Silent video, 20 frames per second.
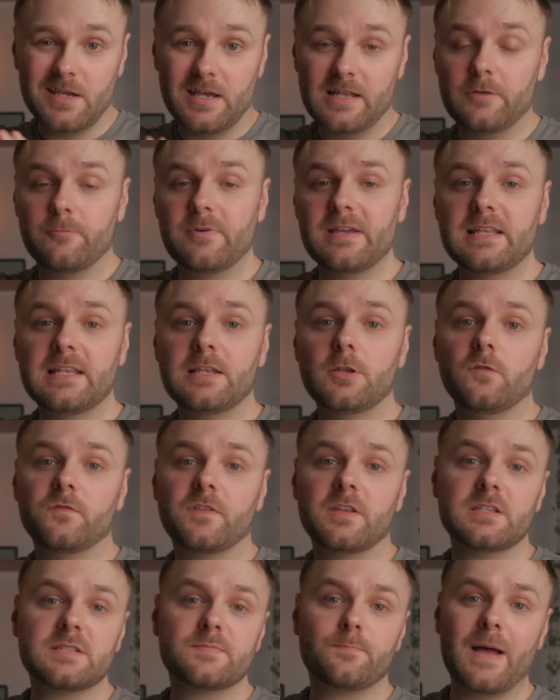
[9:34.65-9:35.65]
And I really love
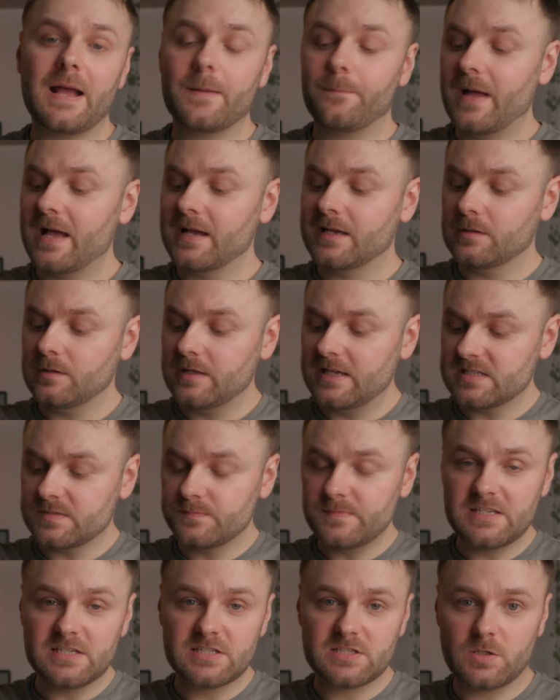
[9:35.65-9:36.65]
that this backpack
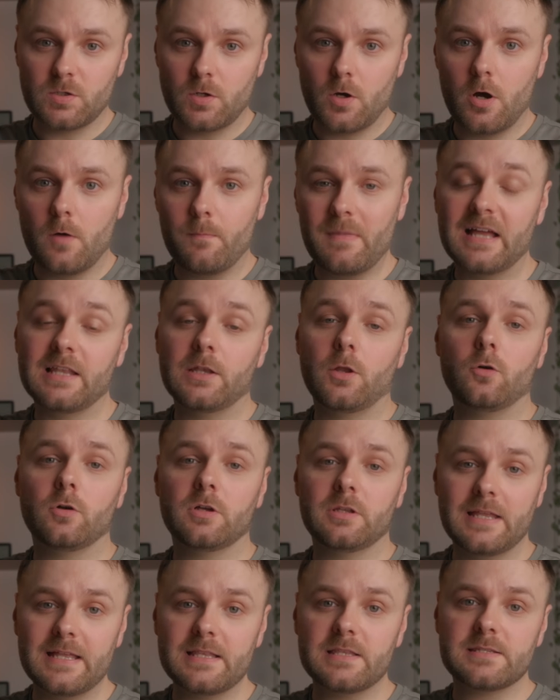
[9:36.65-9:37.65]
lets me store my
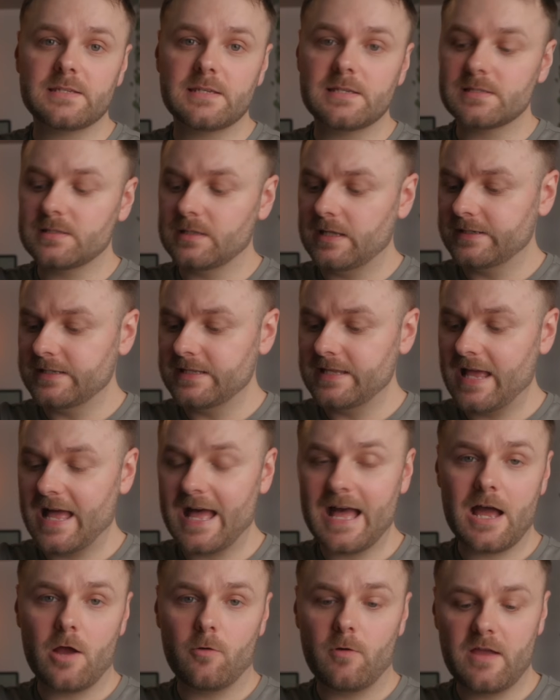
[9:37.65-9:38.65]
longer lenses like the
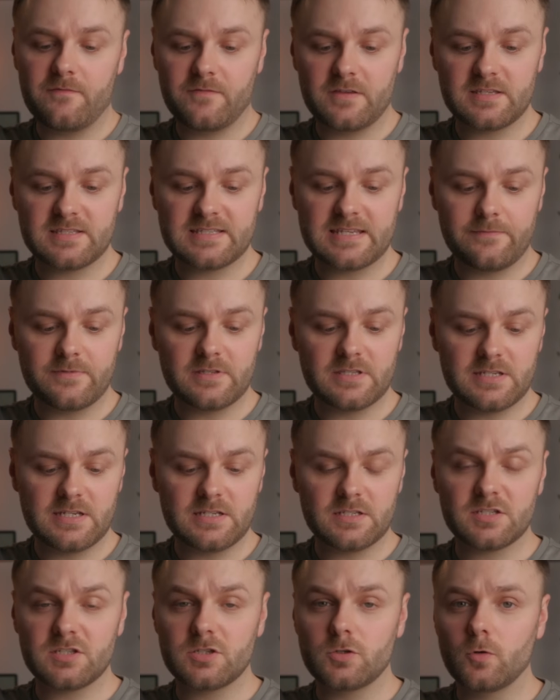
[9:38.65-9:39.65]
RF
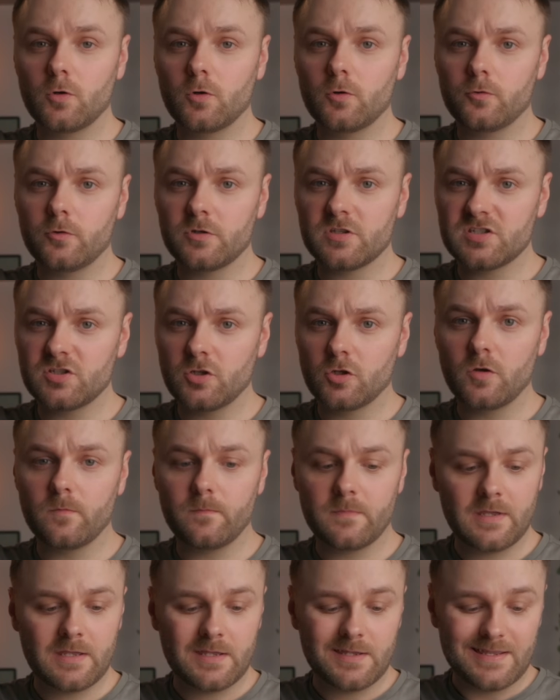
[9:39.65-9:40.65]
70-200 stud
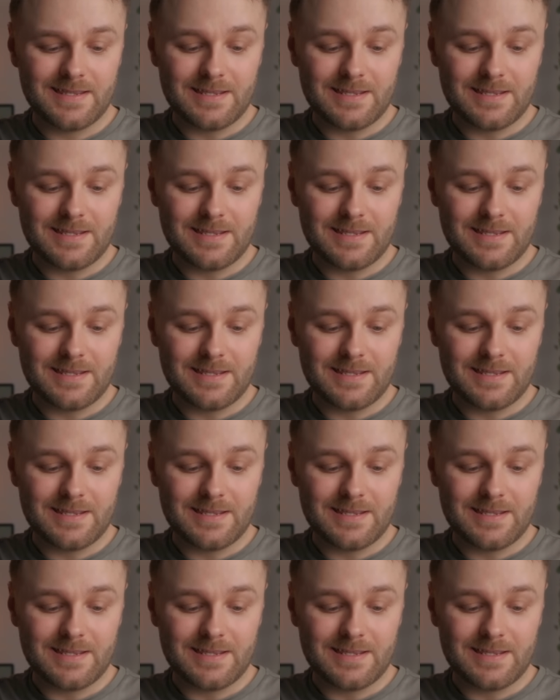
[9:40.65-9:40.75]
up,